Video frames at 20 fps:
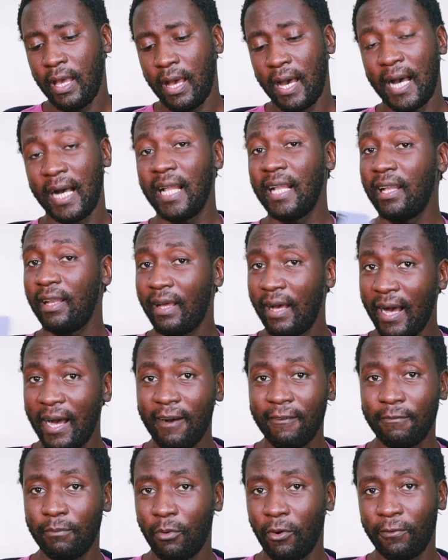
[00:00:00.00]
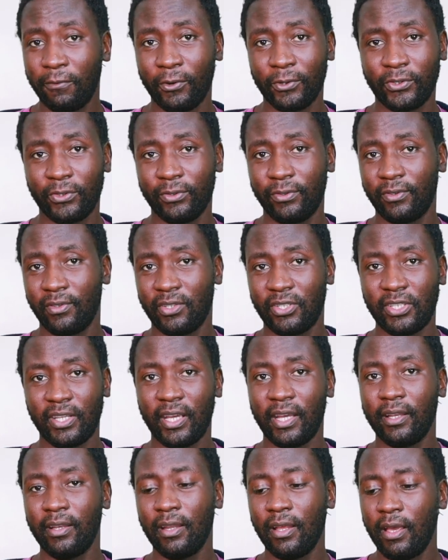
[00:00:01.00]
I'll have more photos
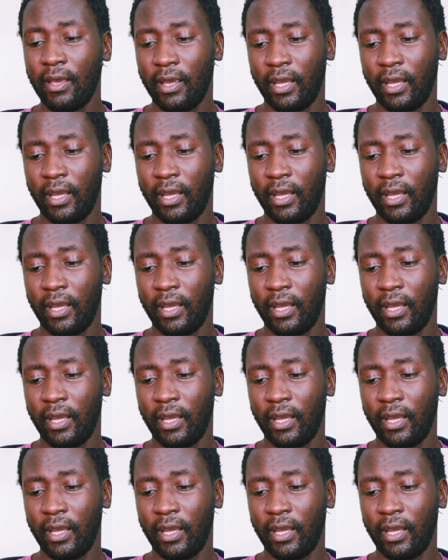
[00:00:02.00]
shared